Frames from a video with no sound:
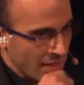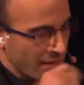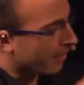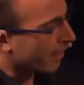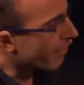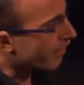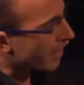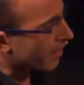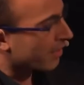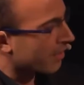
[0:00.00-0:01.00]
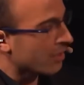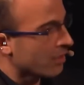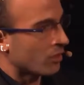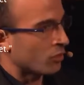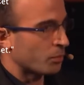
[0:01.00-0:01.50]
And they are likely
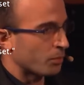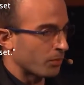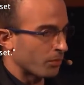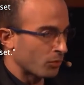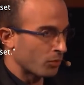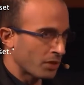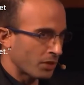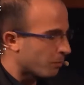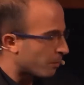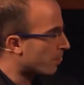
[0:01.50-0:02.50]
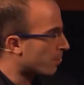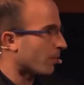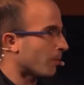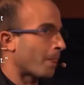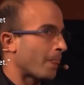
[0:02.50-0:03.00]
to give
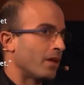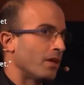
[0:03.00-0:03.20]
people